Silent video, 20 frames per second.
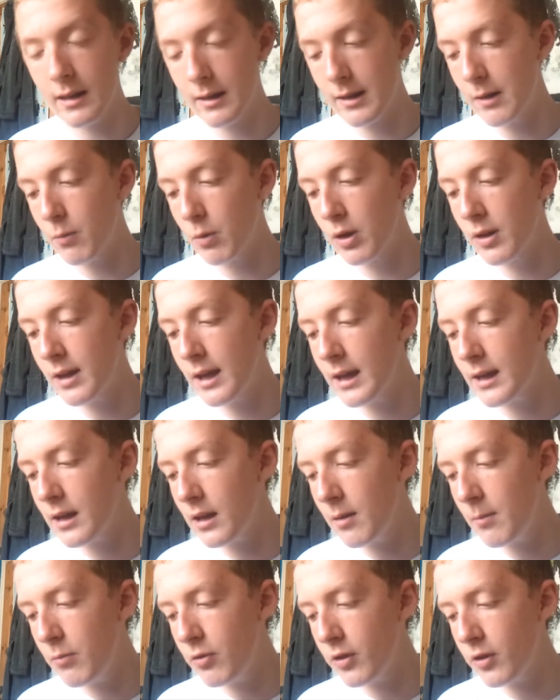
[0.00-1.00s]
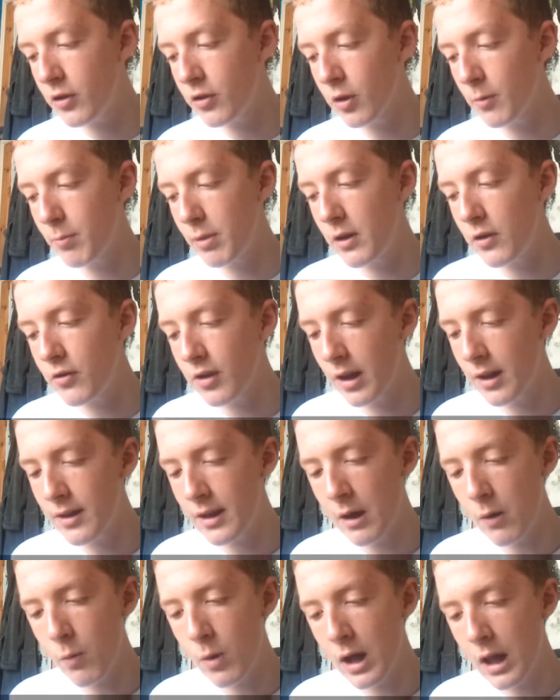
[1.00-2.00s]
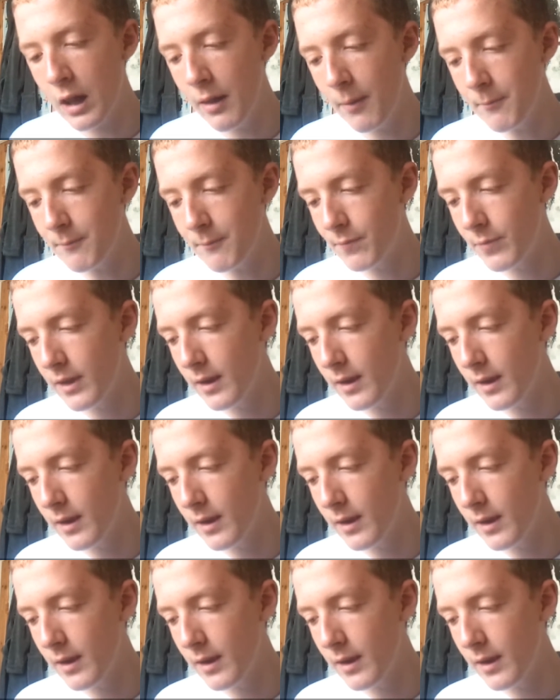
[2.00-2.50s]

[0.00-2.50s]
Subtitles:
like one of their games, it's not been selling that well.